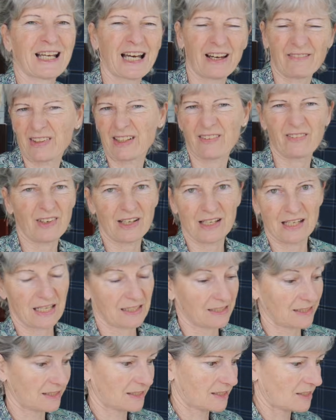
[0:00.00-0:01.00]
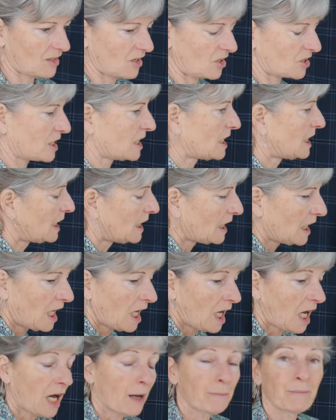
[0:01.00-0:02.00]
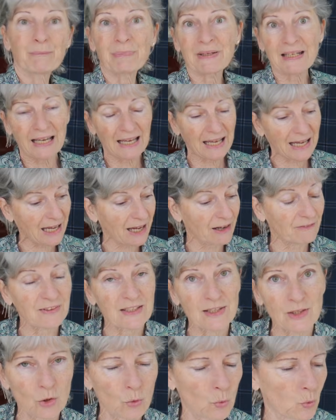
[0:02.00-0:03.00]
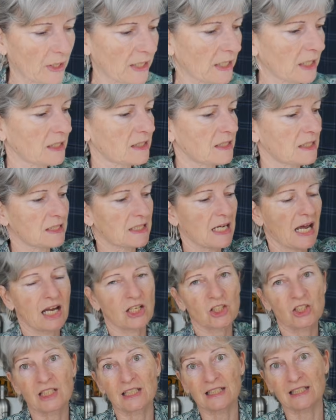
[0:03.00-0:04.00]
I've had a very lazy start. But I have in the week detached the